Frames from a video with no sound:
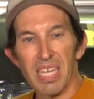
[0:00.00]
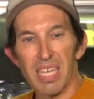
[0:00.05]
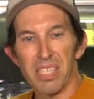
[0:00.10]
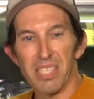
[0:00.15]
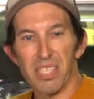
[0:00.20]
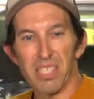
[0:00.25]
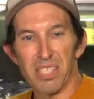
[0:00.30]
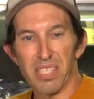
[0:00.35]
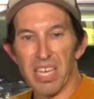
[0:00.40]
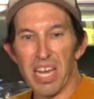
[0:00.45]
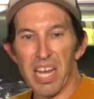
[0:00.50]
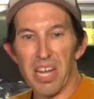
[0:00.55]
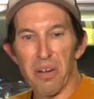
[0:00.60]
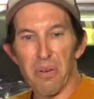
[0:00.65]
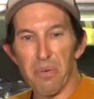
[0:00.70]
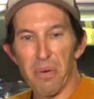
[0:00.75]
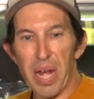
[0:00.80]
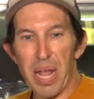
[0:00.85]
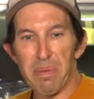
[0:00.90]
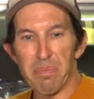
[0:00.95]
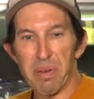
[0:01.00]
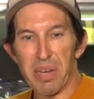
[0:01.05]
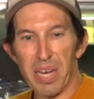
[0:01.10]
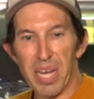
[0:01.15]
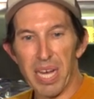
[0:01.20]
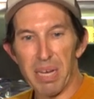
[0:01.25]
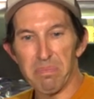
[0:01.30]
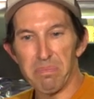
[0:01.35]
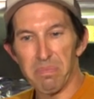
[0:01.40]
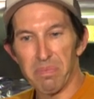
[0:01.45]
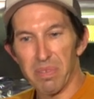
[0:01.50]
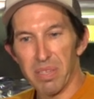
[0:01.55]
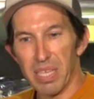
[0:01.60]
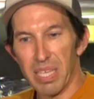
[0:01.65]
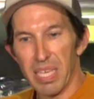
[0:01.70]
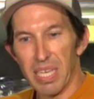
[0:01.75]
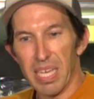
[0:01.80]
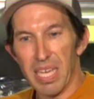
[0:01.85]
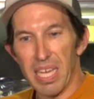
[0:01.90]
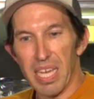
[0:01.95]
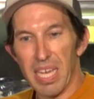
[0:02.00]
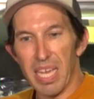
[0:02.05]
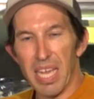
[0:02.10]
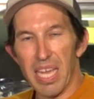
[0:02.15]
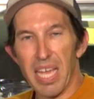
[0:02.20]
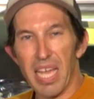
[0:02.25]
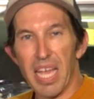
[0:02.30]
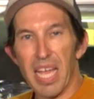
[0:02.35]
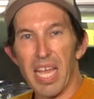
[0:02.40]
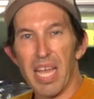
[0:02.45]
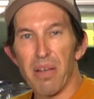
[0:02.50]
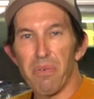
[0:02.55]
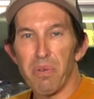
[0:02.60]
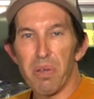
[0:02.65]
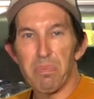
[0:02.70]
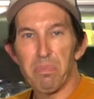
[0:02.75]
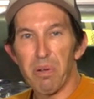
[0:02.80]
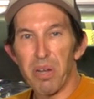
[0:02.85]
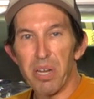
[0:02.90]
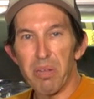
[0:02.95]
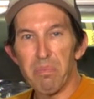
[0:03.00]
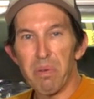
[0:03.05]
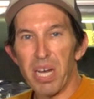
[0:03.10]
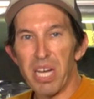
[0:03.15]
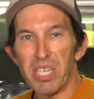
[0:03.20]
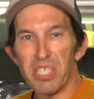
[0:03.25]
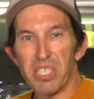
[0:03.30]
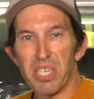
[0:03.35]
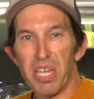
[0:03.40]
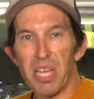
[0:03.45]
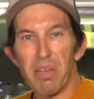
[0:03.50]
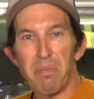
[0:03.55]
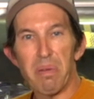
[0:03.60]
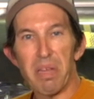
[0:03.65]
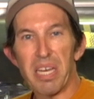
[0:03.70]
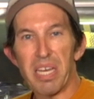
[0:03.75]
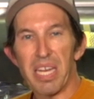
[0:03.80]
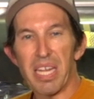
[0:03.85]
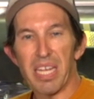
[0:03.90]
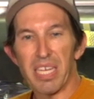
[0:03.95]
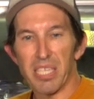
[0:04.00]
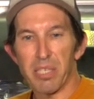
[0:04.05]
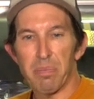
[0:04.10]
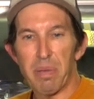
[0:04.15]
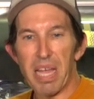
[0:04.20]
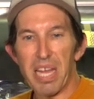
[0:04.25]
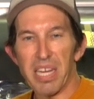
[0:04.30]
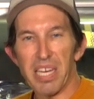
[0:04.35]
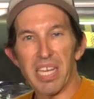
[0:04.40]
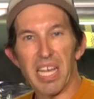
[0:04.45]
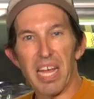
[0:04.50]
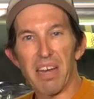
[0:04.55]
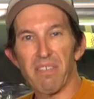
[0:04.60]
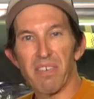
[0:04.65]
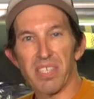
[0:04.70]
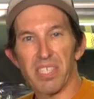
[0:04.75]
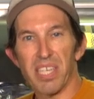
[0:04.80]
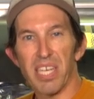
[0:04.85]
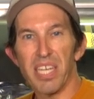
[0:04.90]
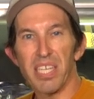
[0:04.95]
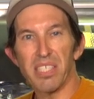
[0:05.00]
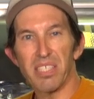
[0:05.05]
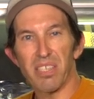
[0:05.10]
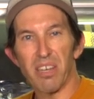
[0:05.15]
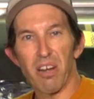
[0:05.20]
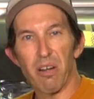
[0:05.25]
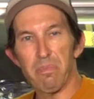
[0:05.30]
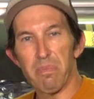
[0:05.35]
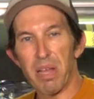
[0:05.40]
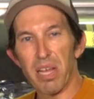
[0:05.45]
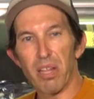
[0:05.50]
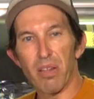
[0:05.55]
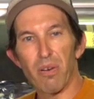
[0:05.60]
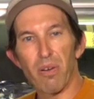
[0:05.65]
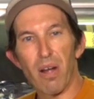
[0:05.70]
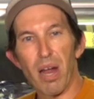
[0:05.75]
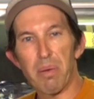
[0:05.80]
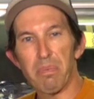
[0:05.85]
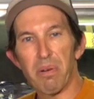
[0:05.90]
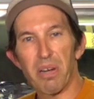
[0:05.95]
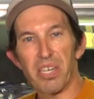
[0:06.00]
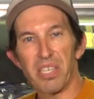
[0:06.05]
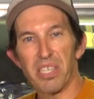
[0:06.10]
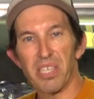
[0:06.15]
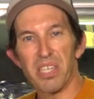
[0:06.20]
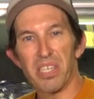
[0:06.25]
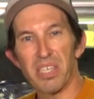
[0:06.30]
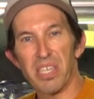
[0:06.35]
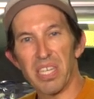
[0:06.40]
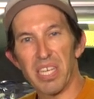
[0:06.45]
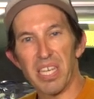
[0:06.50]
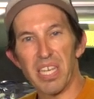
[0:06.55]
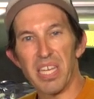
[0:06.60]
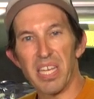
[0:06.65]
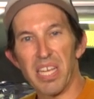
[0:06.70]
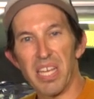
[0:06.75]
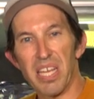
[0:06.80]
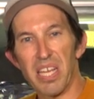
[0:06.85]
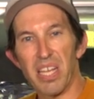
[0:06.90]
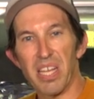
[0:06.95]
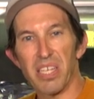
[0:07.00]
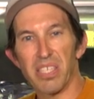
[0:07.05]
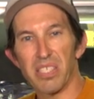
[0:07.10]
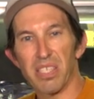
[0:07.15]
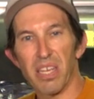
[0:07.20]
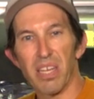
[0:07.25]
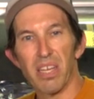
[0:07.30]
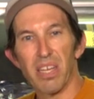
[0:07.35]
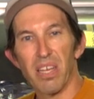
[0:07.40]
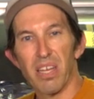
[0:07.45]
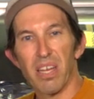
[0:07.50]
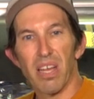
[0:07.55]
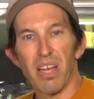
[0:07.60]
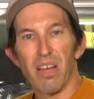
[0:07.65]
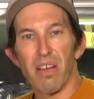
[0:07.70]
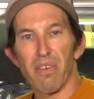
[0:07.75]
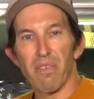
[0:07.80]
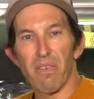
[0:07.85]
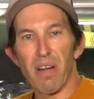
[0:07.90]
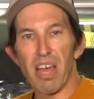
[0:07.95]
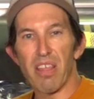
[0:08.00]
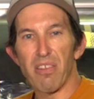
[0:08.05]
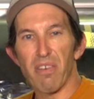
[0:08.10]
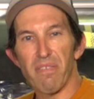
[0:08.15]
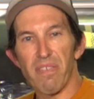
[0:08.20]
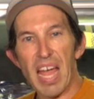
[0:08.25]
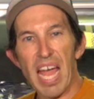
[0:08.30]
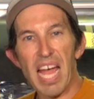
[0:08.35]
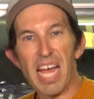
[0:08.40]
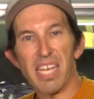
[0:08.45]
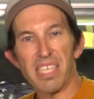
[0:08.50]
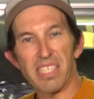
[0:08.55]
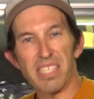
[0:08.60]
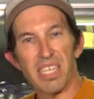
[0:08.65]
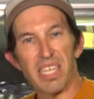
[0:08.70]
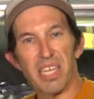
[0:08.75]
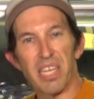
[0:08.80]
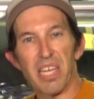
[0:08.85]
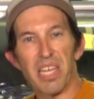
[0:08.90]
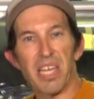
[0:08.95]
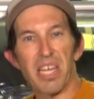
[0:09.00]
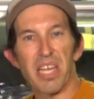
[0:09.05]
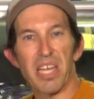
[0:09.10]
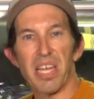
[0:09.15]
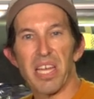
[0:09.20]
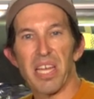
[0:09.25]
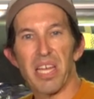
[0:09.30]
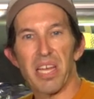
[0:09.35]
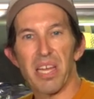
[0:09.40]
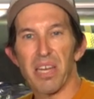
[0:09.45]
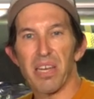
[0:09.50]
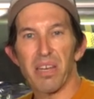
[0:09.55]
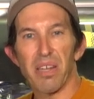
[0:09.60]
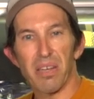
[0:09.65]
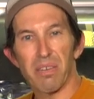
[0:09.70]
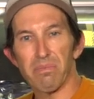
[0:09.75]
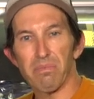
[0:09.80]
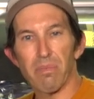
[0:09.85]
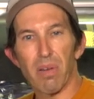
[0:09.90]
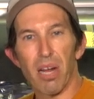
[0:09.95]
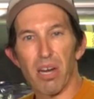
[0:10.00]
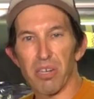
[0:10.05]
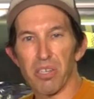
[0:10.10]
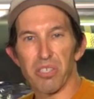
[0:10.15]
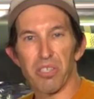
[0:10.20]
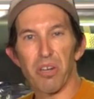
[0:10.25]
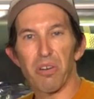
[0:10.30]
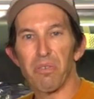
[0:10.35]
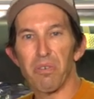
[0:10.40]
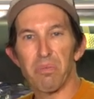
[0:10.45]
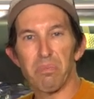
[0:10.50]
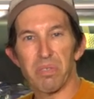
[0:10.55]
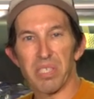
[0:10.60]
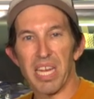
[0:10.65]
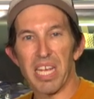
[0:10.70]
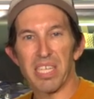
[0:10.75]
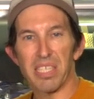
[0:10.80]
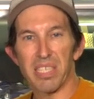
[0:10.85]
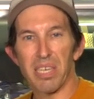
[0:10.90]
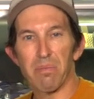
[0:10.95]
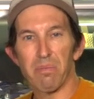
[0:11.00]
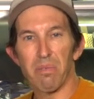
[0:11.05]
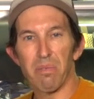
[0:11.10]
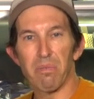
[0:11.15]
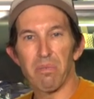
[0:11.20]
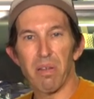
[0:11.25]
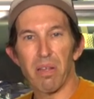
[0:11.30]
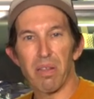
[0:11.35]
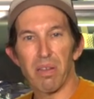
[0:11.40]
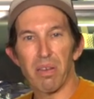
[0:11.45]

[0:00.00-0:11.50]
just kind of ramped it up. And we pretty much have been expanding ever since. Our mail order operation is rather vast, and our showroom stays number